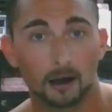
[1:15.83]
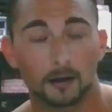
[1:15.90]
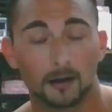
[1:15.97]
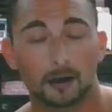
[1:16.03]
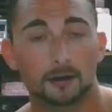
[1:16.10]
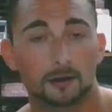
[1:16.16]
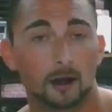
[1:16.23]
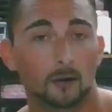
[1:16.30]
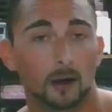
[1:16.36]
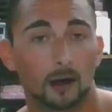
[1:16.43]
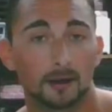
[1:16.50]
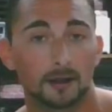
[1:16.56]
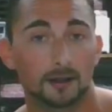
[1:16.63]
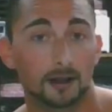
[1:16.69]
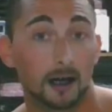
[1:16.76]
They just don't want
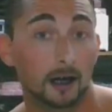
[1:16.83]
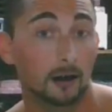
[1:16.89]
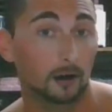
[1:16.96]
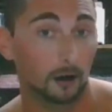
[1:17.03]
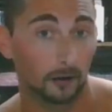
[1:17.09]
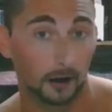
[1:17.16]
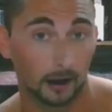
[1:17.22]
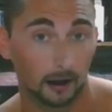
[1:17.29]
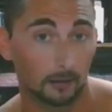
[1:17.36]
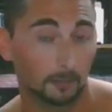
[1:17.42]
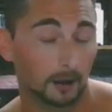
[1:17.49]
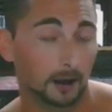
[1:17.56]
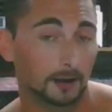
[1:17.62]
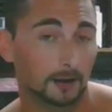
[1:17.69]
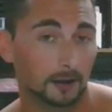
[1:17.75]
to be seen doing it
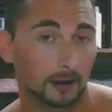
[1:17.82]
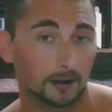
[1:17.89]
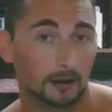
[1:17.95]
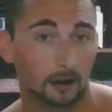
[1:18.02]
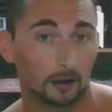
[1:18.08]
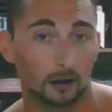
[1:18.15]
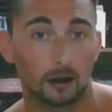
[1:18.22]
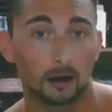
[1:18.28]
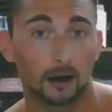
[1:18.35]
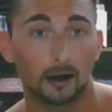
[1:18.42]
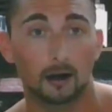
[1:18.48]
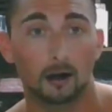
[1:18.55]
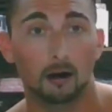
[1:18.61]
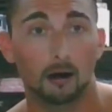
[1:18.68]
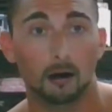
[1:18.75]
because it doesn't look
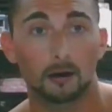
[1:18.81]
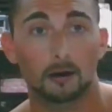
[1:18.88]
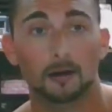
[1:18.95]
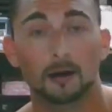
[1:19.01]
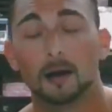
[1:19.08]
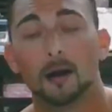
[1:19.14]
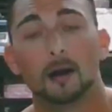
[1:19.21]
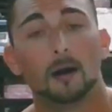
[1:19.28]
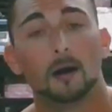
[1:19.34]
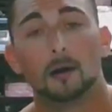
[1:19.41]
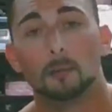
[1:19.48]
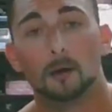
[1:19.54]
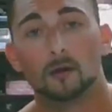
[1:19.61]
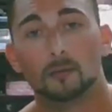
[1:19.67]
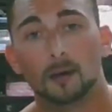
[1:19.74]
like a hard
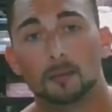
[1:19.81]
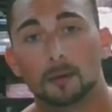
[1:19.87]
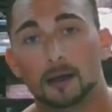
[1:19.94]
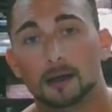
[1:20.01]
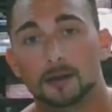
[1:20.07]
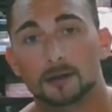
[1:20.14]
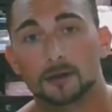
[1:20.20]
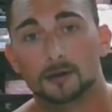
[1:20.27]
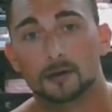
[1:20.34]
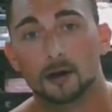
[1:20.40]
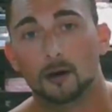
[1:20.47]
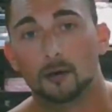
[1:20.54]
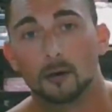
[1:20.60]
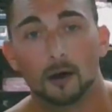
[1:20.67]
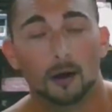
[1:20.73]
movement because there's
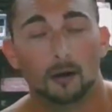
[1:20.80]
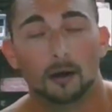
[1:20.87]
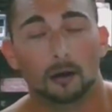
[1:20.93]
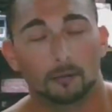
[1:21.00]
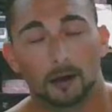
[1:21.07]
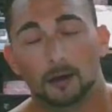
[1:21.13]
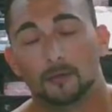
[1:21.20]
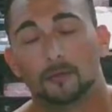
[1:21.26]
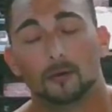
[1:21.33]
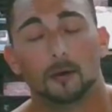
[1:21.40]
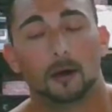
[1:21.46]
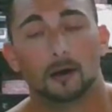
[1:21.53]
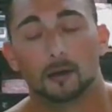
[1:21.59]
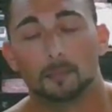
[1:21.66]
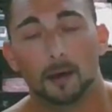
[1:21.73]
no 300 or
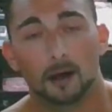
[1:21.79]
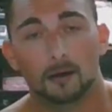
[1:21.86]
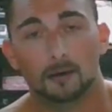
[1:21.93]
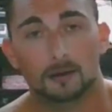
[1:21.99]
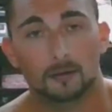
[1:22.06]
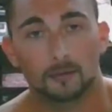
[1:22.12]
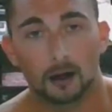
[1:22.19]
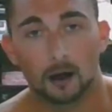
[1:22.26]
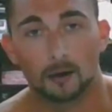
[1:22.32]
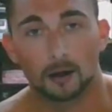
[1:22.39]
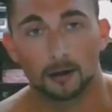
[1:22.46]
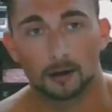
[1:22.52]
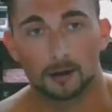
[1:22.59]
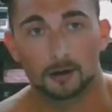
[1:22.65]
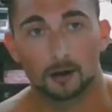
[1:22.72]
400 pounds of load
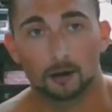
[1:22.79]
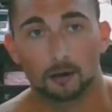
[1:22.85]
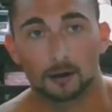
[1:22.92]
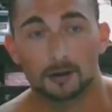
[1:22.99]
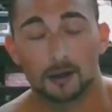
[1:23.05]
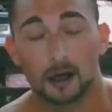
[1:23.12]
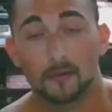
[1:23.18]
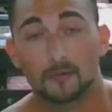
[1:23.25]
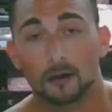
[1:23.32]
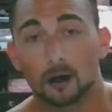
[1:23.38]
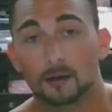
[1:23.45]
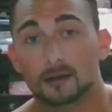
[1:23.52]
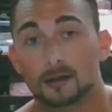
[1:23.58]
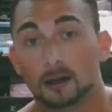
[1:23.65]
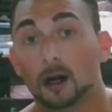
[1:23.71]
on their shoulders, even
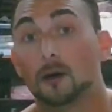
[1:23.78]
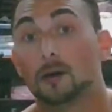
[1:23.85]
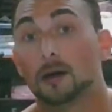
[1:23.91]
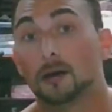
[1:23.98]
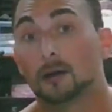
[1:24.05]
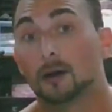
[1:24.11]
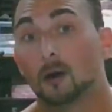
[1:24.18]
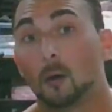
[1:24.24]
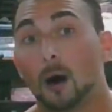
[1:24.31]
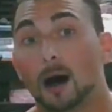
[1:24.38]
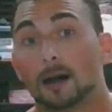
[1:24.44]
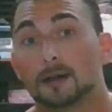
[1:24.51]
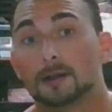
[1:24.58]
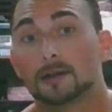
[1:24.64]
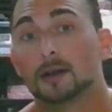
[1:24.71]
though it's loading their
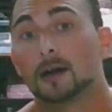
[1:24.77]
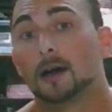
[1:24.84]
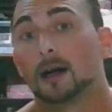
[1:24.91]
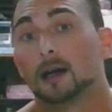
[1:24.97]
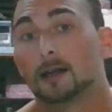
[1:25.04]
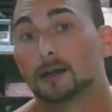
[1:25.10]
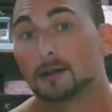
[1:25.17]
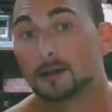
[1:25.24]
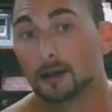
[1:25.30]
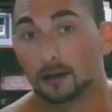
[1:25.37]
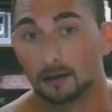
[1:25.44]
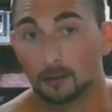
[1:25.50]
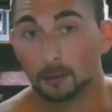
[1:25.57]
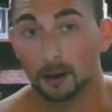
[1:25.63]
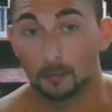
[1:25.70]
quads
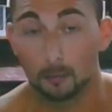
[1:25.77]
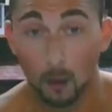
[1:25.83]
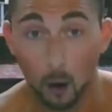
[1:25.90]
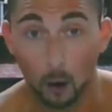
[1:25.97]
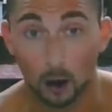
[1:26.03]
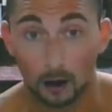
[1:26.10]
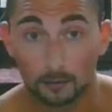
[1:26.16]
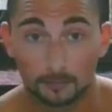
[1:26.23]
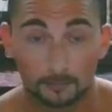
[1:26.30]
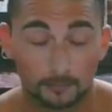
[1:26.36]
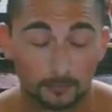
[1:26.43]
considerably more.